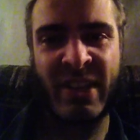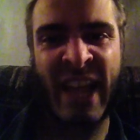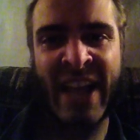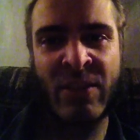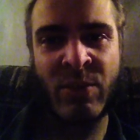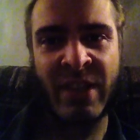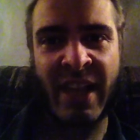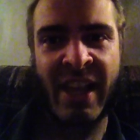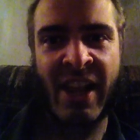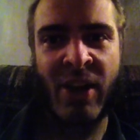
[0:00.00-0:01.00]
That's what
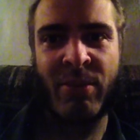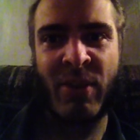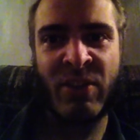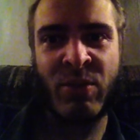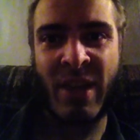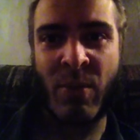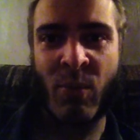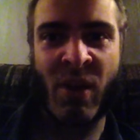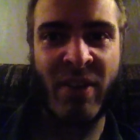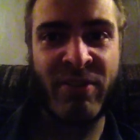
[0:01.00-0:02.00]
they care about. That's what they
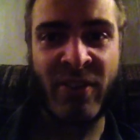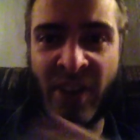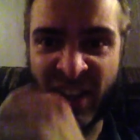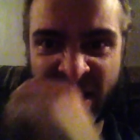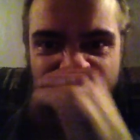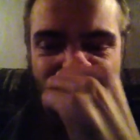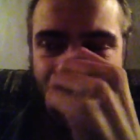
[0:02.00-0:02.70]
want for us.